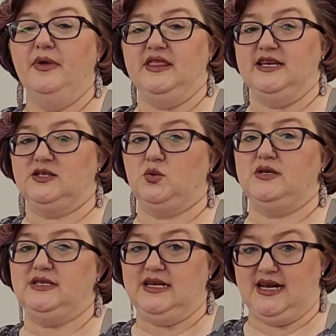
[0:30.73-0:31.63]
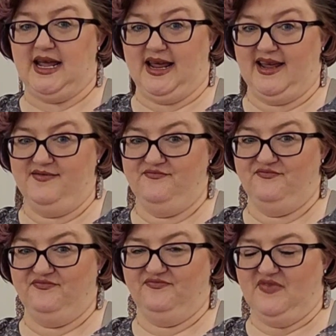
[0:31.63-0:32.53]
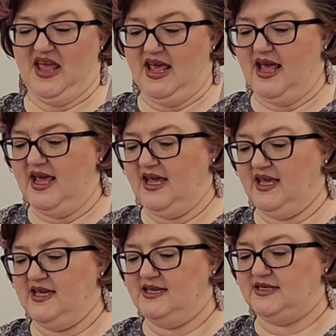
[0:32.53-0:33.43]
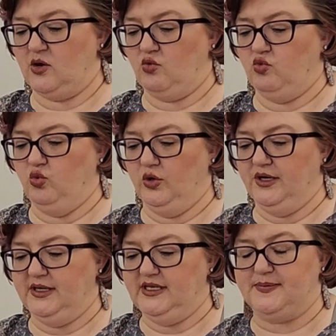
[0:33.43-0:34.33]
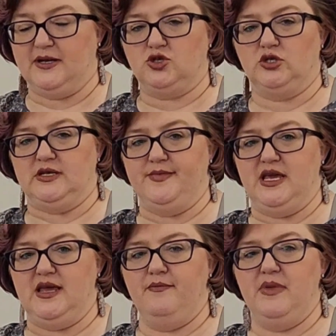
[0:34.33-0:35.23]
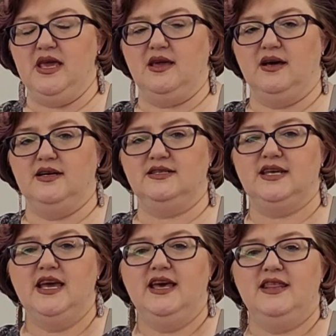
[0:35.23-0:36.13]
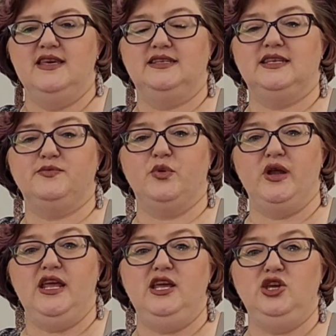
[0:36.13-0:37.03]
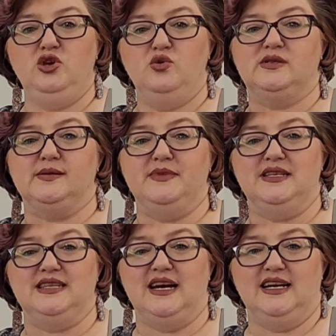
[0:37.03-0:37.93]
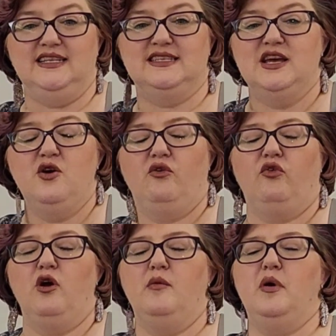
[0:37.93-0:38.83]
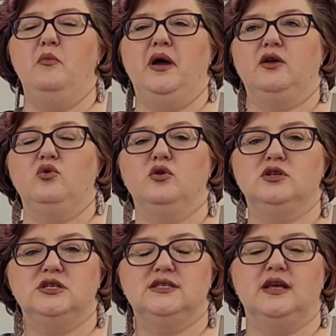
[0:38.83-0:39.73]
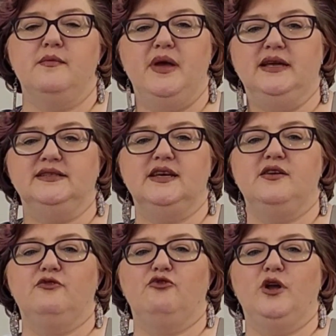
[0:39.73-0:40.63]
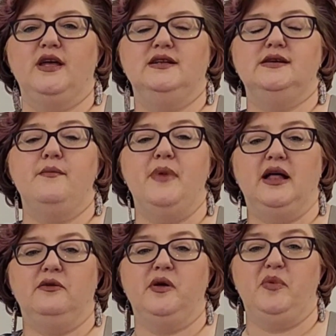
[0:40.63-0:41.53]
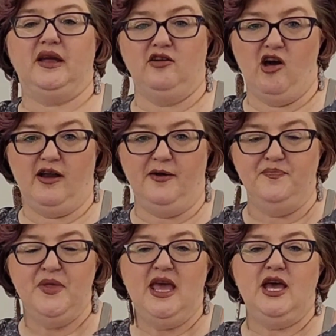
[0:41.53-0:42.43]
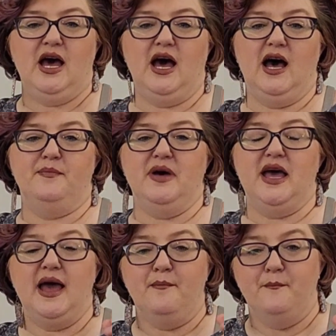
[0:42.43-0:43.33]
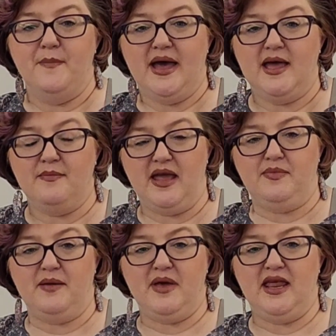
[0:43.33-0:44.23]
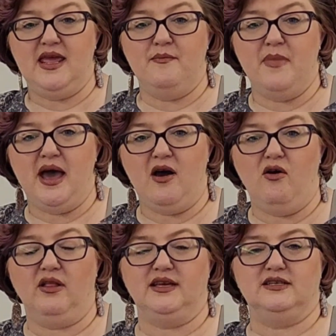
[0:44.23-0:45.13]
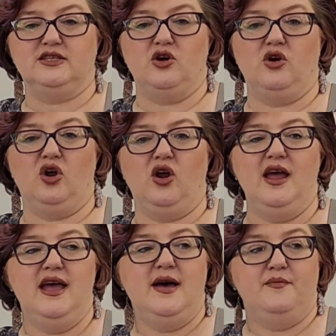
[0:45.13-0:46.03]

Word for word: But this one today is really special to me because this is bringing you some designs from my gorgeous, amazing friend, Mallory Pagnotta. Um, Ma Made by Mani and Mal is her